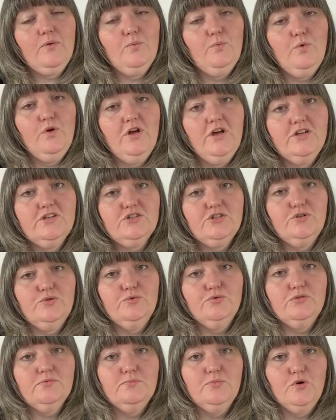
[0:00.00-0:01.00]
wort
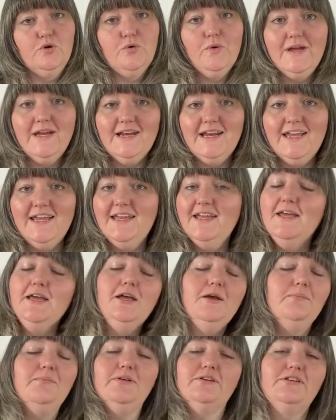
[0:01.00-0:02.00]
cooled more quickly.
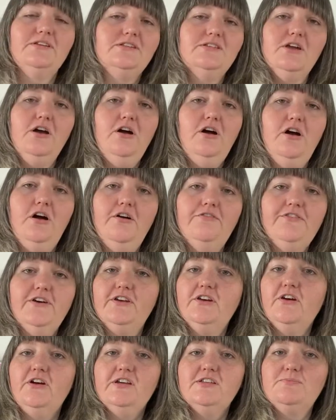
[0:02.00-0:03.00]
But to start off,
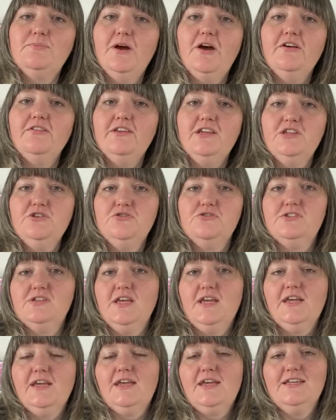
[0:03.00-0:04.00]
an ice bath in your
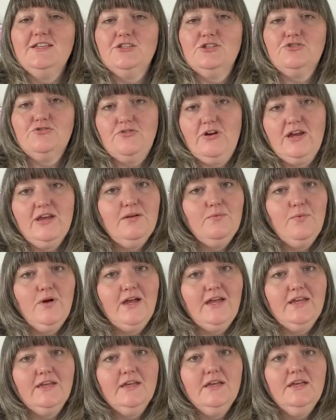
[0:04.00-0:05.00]
sink is a great
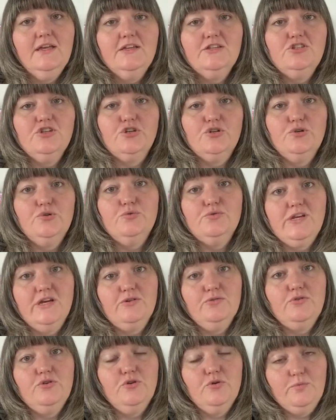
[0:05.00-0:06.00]
way to cool
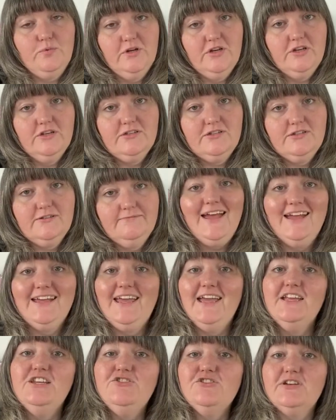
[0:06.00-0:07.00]
down your wort.
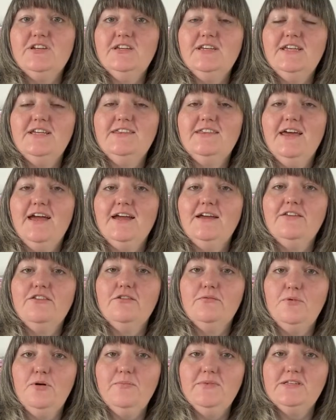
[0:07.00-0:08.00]
Again, you're going to need that
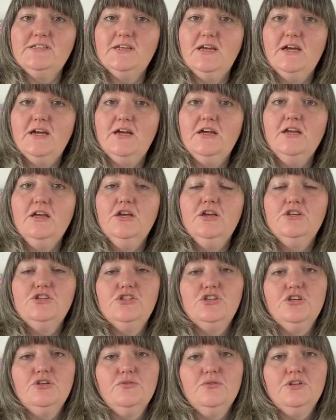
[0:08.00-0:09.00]
thermometer
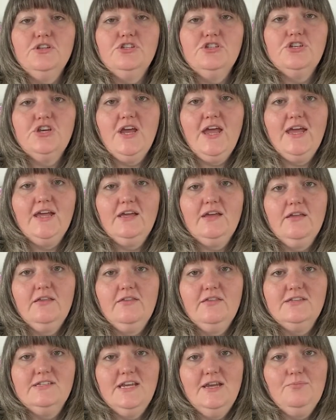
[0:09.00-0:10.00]
to check
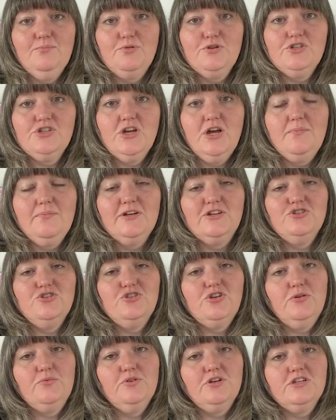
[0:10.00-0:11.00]
the temperature because you
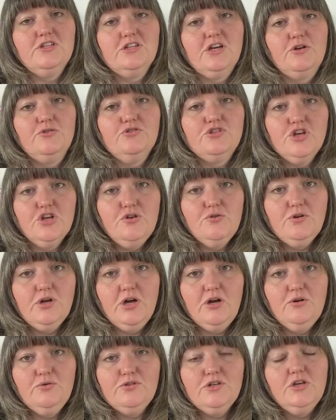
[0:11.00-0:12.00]
don't want it to go too
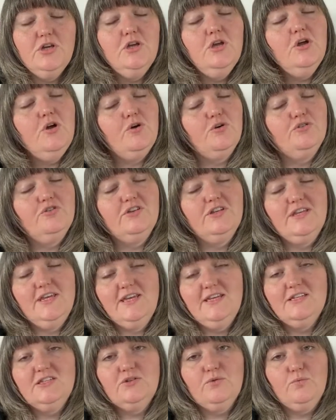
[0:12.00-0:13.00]
cold or your
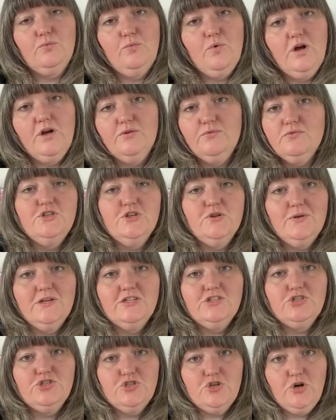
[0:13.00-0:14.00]
yeast won't do
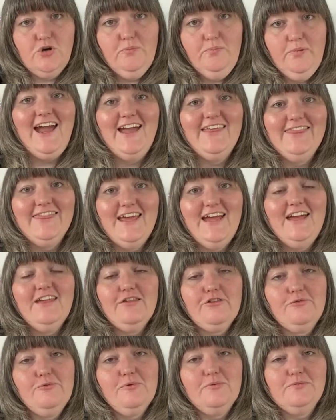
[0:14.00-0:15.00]
its job. And that
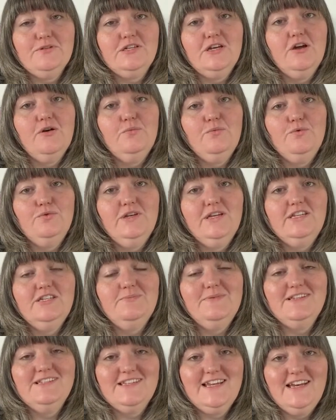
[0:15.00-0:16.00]
thermometer will need to
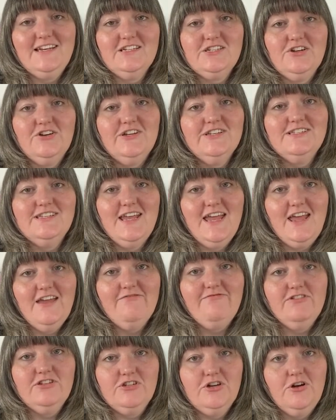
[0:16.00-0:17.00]
be sanitized
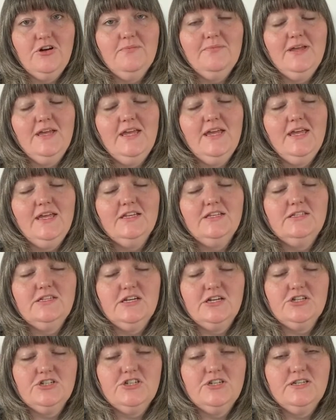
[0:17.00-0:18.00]
every time it
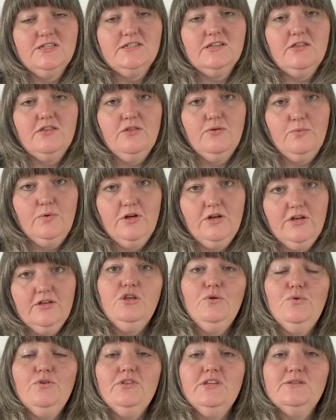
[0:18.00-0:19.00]
touches the wort.
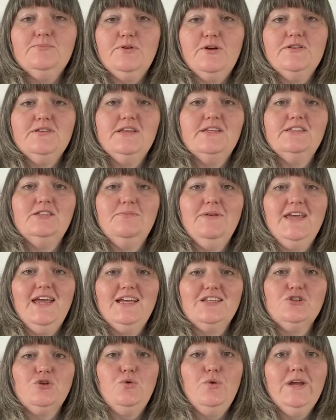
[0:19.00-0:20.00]
You want this process to be
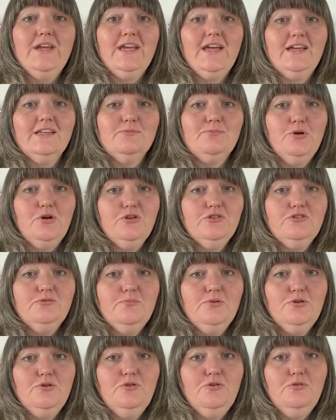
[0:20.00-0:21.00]
as quick as
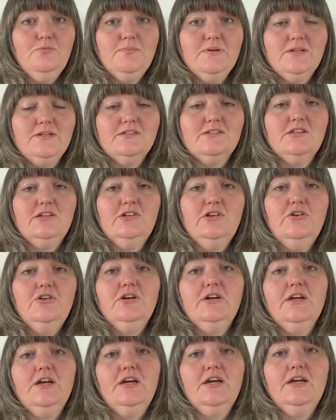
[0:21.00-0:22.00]
possible because the
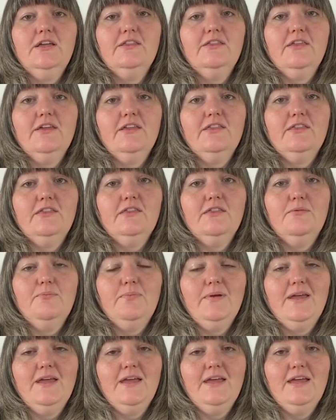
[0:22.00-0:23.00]
longer that the
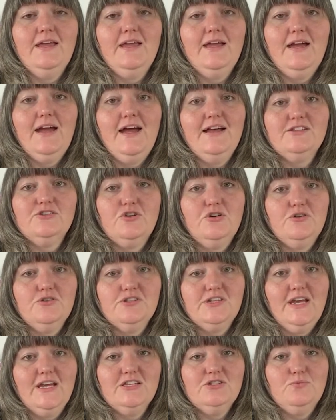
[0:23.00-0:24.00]
beer has
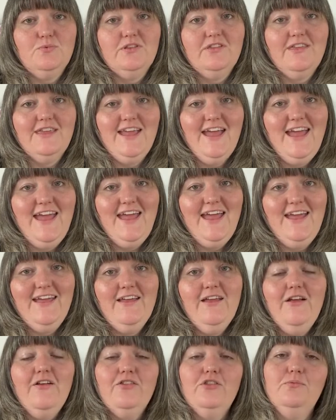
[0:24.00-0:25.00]
contact with the air,
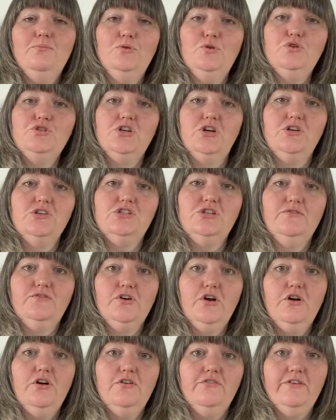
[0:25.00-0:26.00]
the more chance you've
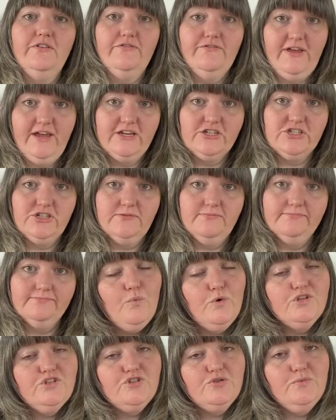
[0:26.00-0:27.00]
got of infection.
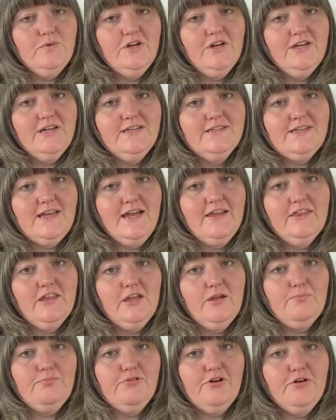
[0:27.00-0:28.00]
Once your wort is at
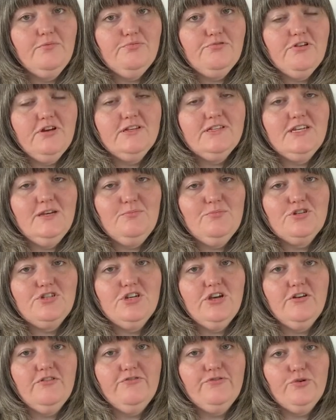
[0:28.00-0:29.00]
the appropriate
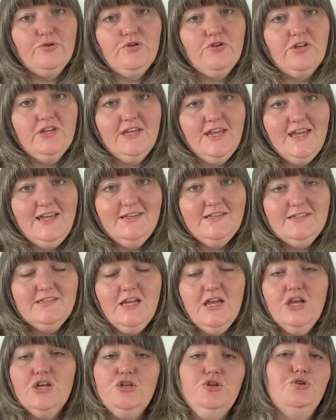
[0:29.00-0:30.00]
temperature for your yeast,
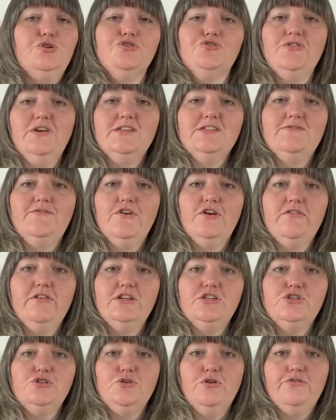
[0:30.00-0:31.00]
you can transfer
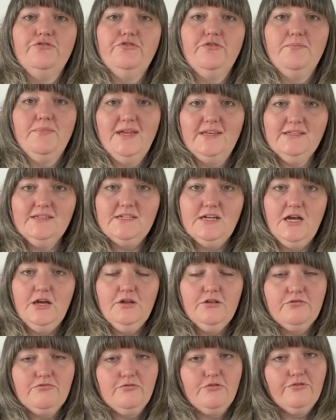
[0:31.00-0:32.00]
it to your
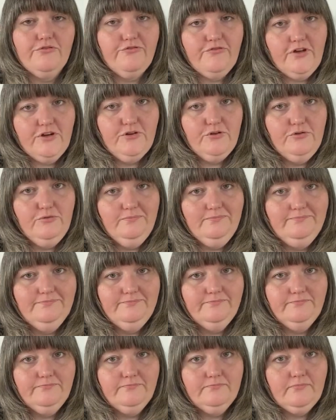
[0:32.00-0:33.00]
fermenter through a funnel,
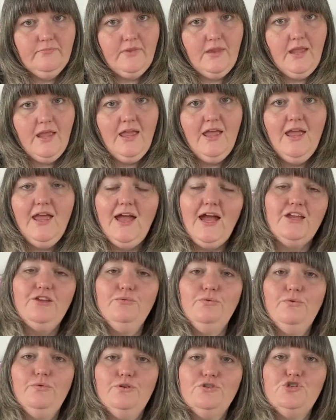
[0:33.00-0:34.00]
and
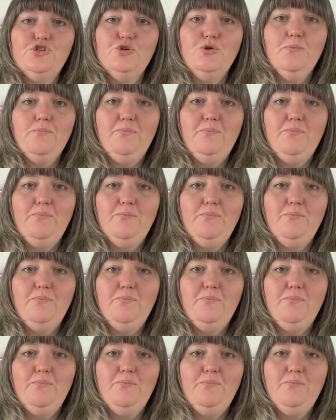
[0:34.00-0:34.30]
you will want to